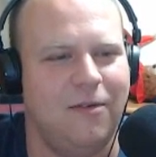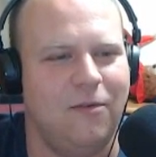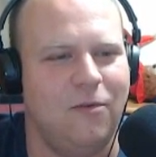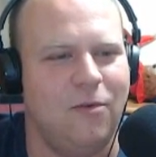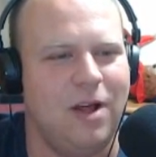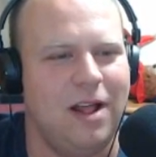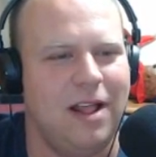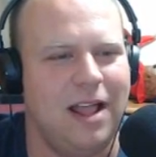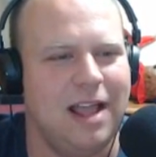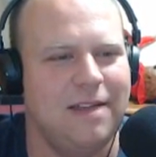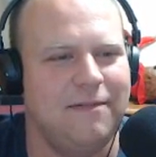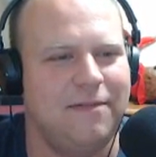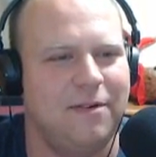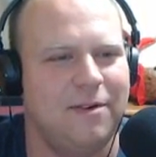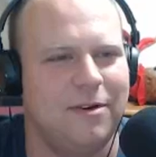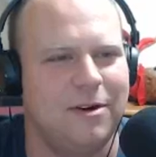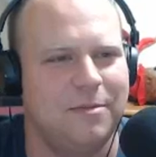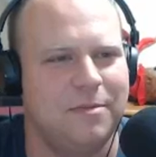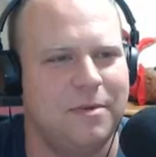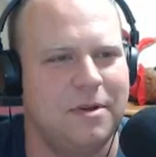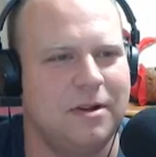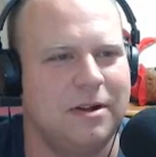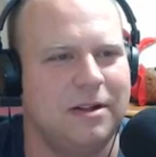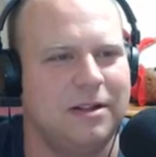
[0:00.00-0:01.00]
Well, I've
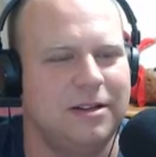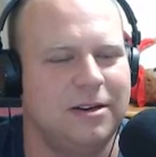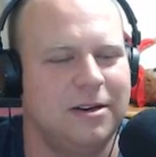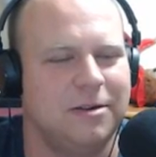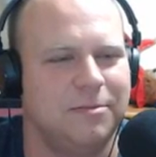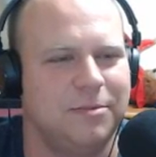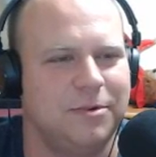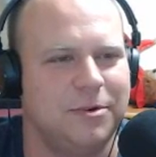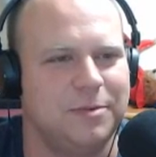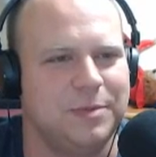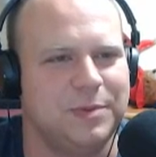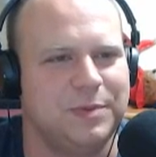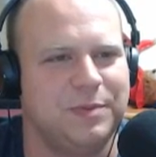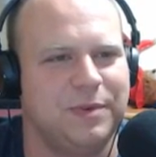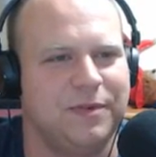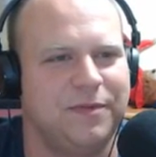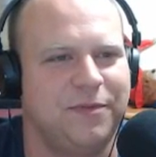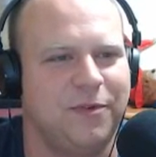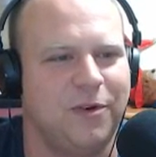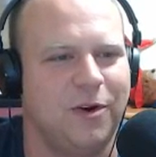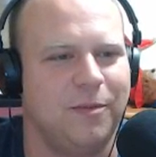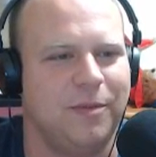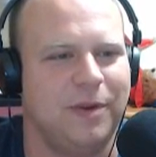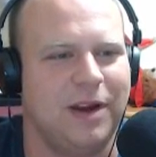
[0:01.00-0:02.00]
heard about glitter boobs
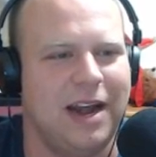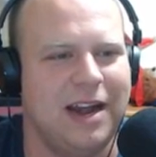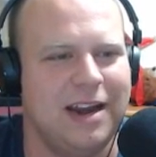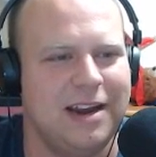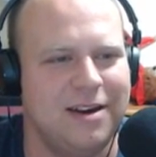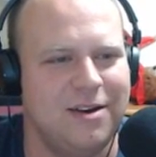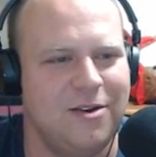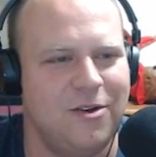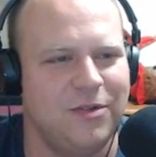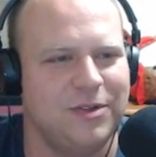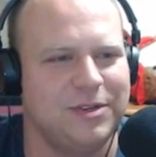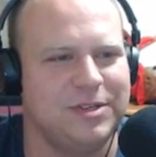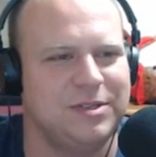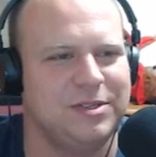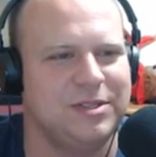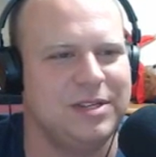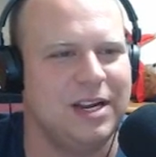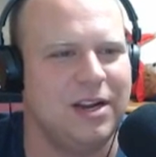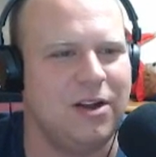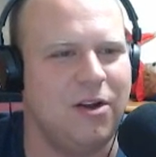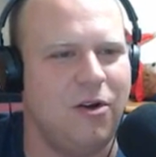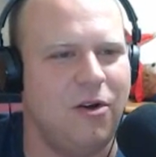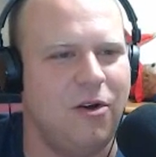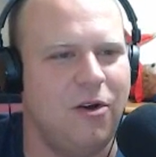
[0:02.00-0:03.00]
before, but I didn't know this was
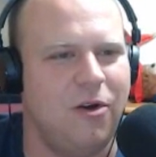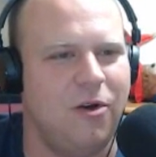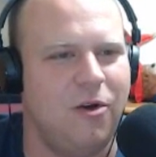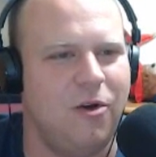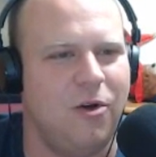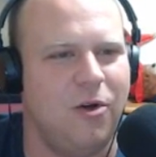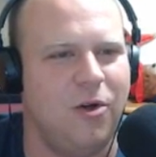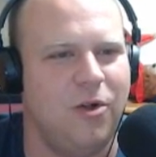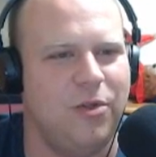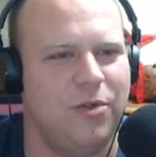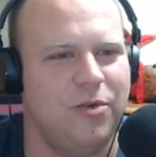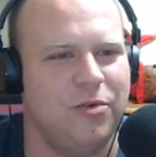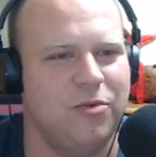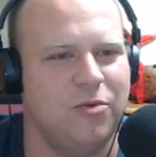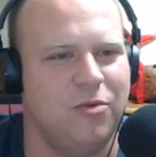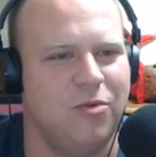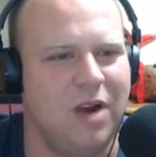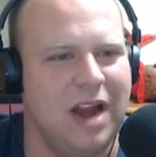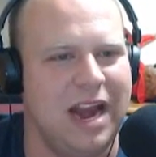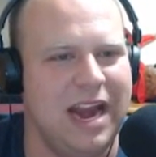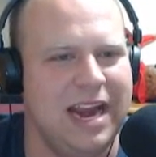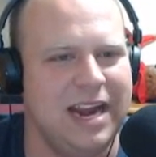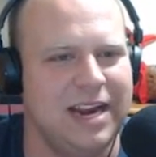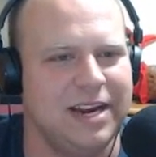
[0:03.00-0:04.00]
like all the
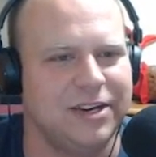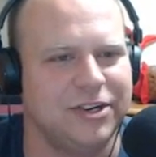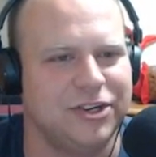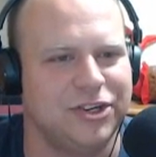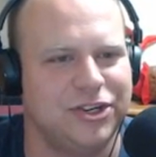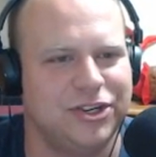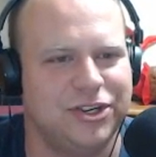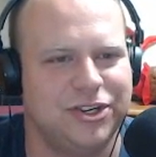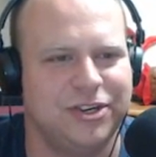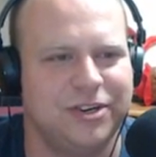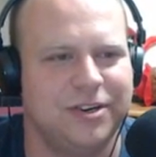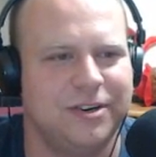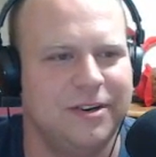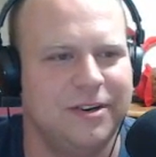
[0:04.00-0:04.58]
rage.